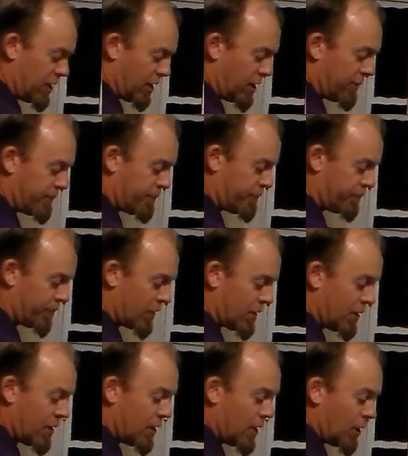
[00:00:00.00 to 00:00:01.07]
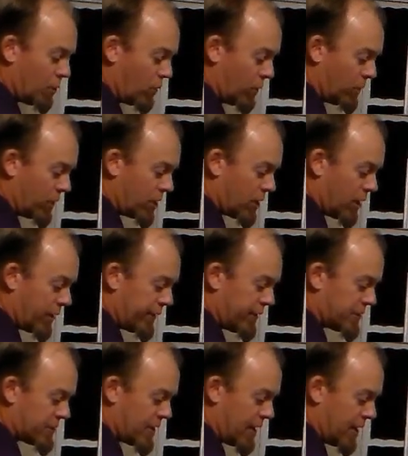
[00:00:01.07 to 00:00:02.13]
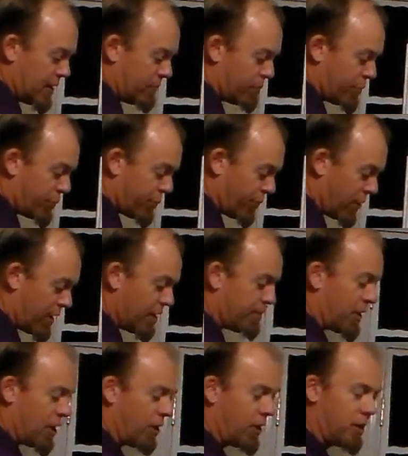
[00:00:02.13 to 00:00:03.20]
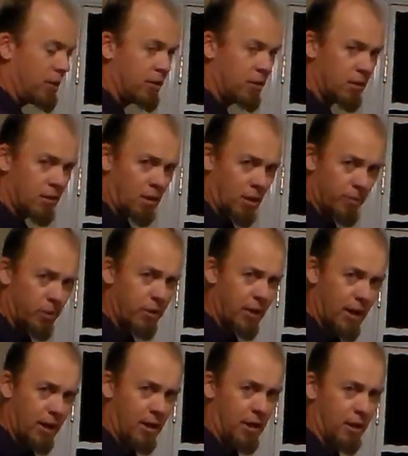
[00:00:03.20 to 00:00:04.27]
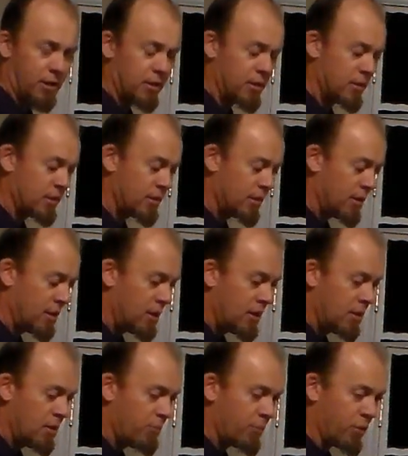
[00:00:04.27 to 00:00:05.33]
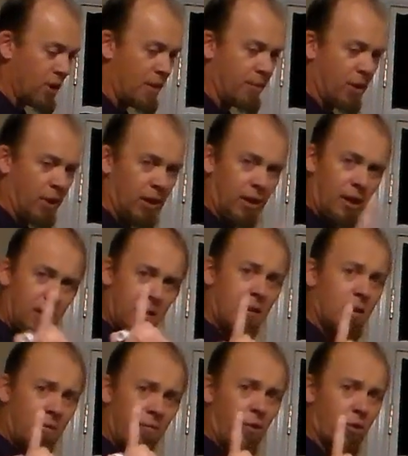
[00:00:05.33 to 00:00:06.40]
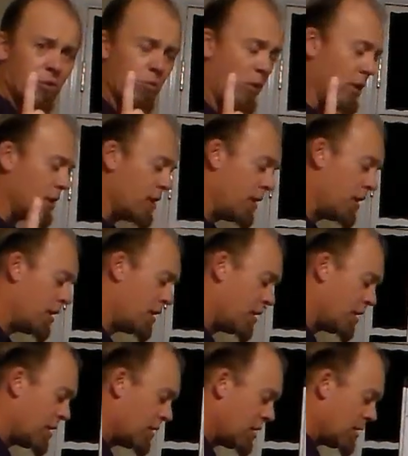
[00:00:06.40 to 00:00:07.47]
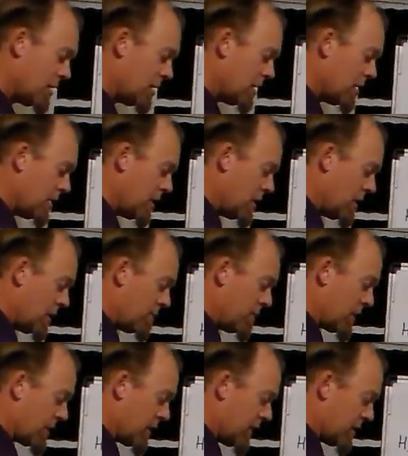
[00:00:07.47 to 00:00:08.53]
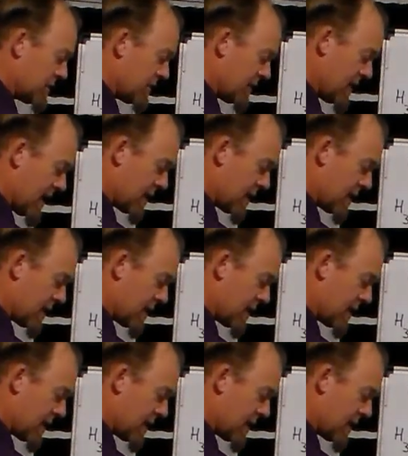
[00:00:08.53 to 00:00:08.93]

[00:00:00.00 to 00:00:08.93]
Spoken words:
here. We would call this a primary carbocation, primary like first one, because